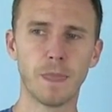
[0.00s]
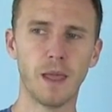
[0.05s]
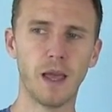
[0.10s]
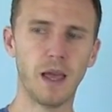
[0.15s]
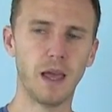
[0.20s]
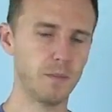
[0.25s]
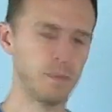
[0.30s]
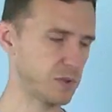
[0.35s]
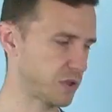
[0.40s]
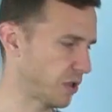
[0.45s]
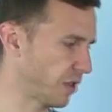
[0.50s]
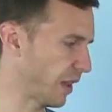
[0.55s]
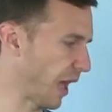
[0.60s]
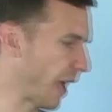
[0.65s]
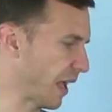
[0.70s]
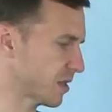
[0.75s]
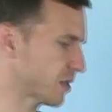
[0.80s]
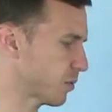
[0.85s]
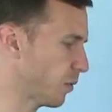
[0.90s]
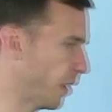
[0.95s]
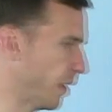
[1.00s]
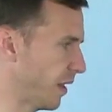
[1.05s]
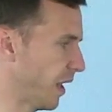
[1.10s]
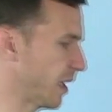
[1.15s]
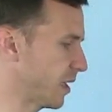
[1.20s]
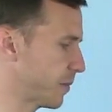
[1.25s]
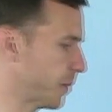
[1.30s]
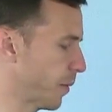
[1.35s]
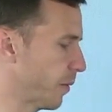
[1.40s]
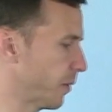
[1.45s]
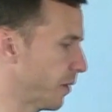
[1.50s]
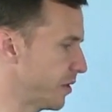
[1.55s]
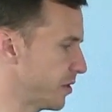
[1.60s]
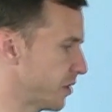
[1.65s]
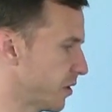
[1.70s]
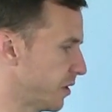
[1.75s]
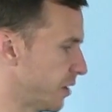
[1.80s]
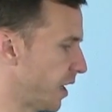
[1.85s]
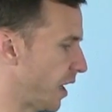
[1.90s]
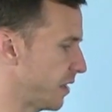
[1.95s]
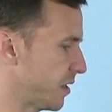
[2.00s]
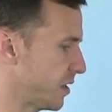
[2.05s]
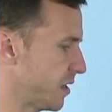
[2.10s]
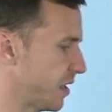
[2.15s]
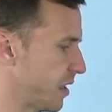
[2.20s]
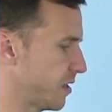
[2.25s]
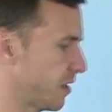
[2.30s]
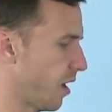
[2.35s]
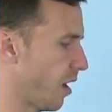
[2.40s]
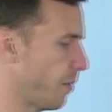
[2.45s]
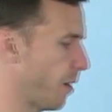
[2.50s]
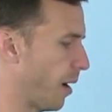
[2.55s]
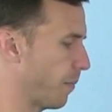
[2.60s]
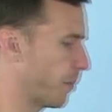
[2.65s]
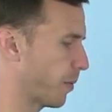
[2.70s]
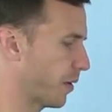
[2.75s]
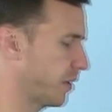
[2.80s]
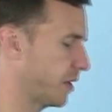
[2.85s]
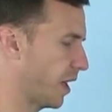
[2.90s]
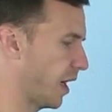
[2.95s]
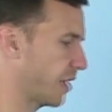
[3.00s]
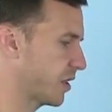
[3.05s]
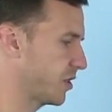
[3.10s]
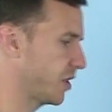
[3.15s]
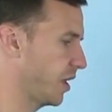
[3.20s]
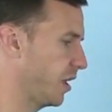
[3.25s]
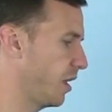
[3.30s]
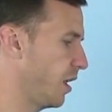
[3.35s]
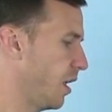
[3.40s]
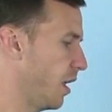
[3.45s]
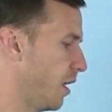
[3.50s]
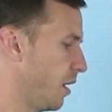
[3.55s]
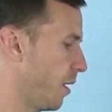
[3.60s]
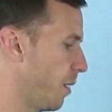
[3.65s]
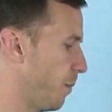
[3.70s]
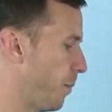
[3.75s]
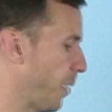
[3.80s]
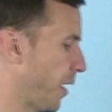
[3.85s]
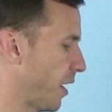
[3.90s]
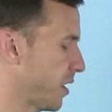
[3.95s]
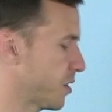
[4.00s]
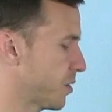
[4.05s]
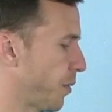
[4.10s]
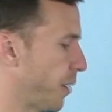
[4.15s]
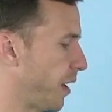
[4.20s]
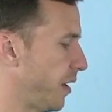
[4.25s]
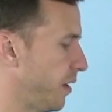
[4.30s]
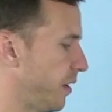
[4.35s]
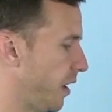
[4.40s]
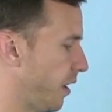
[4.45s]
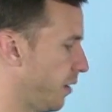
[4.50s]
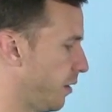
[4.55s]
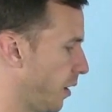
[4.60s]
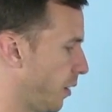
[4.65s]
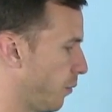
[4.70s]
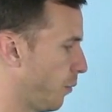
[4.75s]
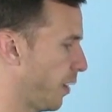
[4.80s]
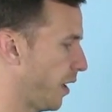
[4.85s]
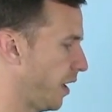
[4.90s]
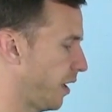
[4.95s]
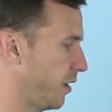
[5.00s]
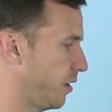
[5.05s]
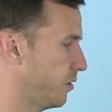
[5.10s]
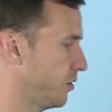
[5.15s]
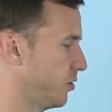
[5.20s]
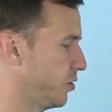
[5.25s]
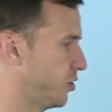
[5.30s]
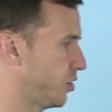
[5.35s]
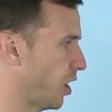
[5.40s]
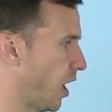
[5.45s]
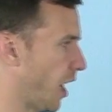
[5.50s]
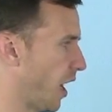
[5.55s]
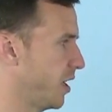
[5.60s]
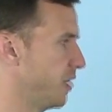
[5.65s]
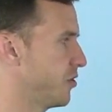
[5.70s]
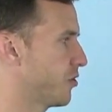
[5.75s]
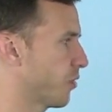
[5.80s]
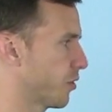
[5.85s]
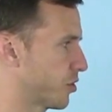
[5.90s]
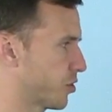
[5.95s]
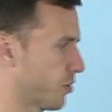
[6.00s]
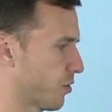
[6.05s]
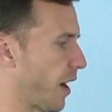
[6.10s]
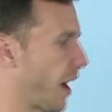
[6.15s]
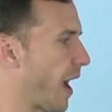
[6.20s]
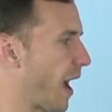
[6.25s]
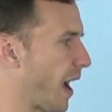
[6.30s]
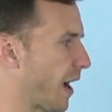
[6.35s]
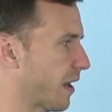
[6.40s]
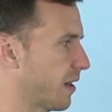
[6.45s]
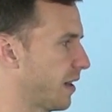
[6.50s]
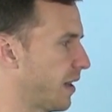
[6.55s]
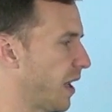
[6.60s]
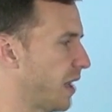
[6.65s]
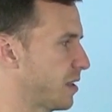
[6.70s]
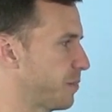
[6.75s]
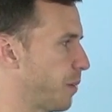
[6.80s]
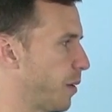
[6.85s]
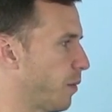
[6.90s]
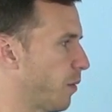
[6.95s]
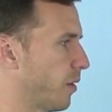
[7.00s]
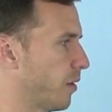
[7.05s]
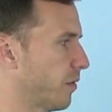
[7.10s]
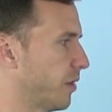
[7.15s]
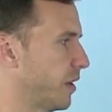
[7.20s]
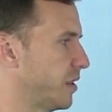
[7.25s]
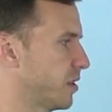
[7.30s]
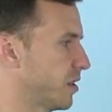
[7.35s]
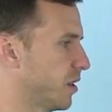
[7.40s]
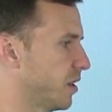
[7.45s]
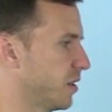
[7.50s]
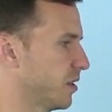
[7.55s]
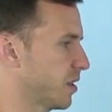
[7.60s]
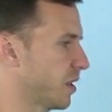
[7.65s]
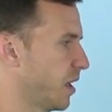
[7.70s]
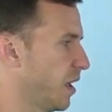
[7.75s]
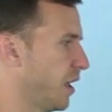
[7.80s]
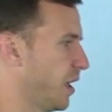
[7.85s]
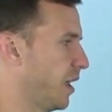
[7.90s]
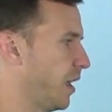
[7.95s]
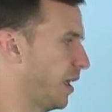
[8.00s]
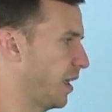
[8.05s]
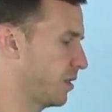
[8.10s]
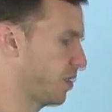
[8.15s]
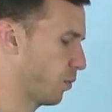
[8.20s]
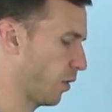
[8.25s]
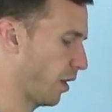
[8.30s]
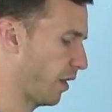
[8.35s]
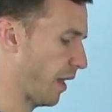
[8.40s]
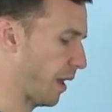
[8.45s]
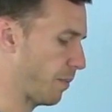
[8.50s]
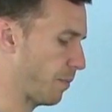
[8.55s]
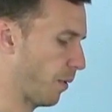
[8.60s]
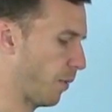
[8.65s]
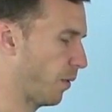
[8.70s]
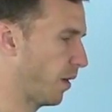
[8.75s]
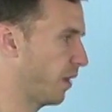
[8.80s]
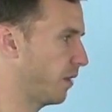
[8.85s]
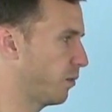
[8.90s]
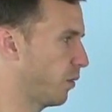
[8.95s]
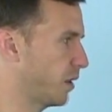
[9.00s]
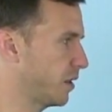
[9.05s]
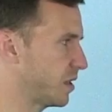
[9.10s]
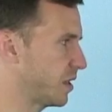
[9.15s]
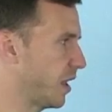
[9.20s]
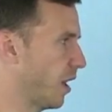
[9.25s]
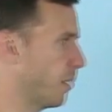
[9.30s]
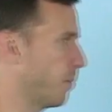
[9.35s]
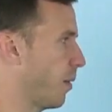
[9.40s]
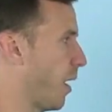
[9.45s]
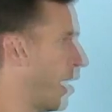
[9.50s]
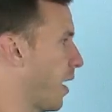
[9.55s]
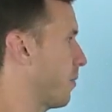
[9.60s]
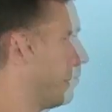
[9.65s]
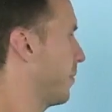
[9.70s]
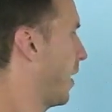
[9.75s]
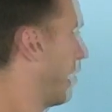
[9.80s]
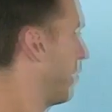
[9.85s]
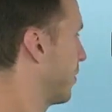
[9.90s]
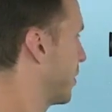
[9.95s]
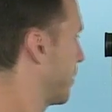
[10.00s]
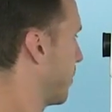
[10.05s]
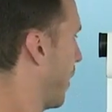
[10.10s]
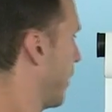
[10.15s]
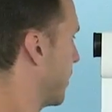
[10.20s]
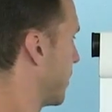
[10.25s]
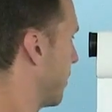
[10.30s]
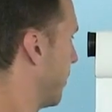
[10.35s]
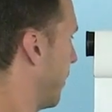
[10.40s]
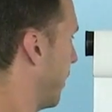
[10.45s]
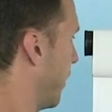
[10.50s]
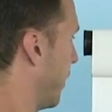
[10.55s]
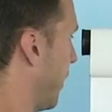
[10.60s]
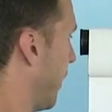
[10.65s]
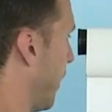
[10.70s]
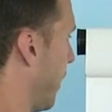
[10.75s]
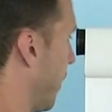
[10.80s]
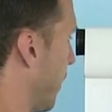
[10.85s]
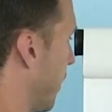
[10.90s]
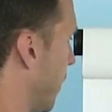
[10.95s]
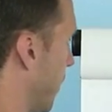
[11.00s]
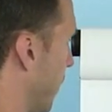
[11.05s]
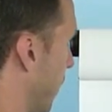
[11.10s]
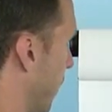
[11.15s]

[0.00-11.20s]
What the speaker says: So that's what the SP1 Regional does, is he's all about production. The biggest way that we judge or track the SP1 Regionals is what's their bottom line responsibility?